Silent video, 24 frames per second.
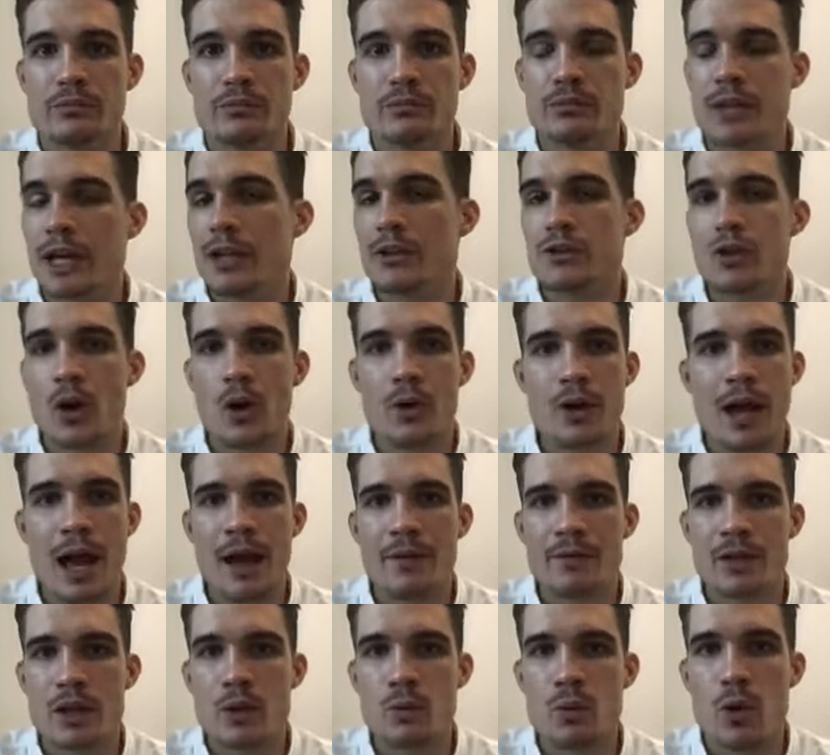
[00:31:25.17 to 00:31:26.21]
They don't have
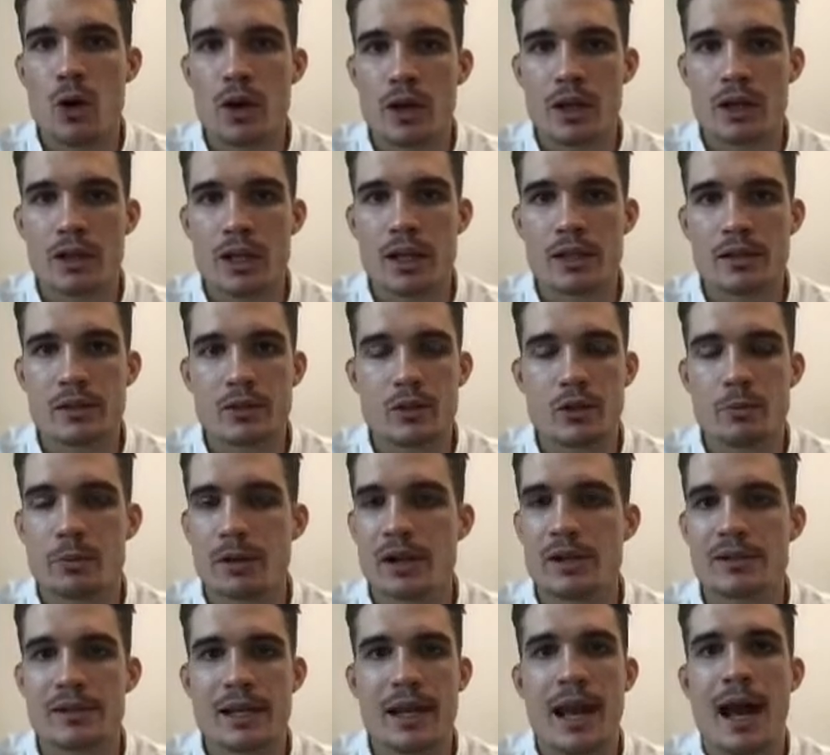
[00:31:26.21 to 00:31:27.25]
any working class at all
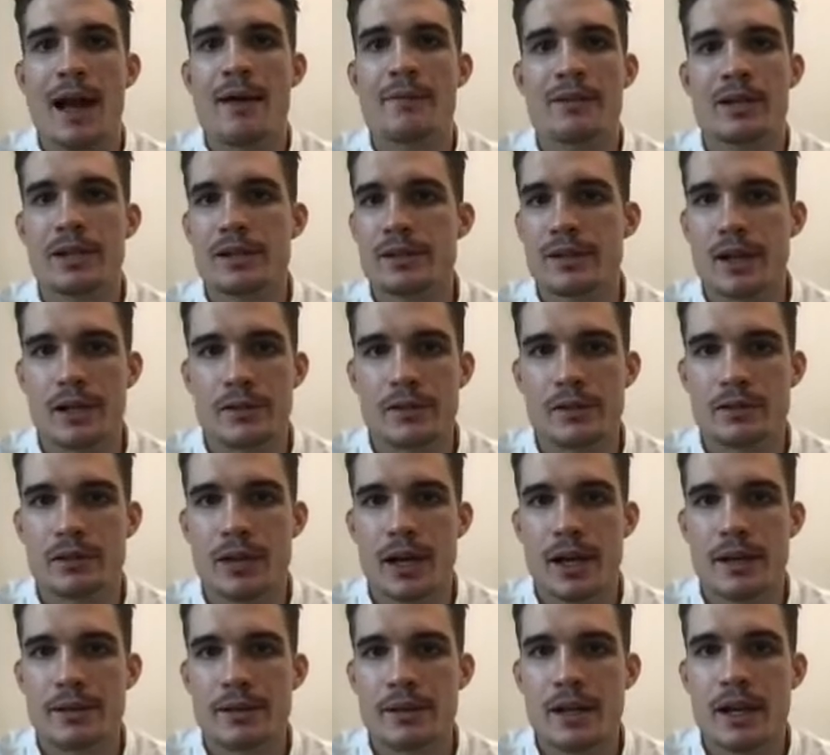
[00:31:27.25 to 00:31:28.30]
because they haven't
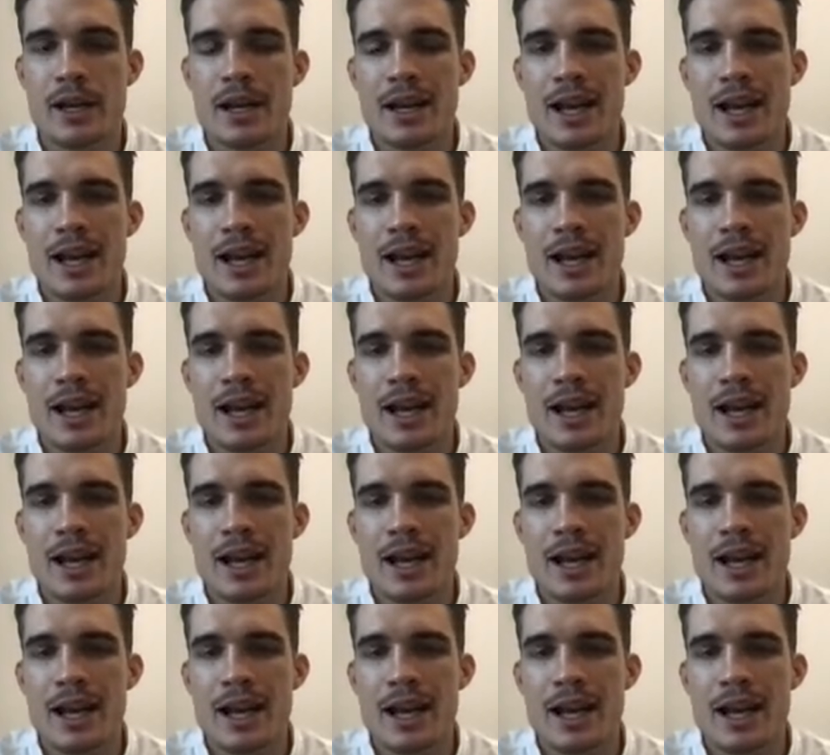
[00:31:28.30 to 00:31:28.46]
industrialized.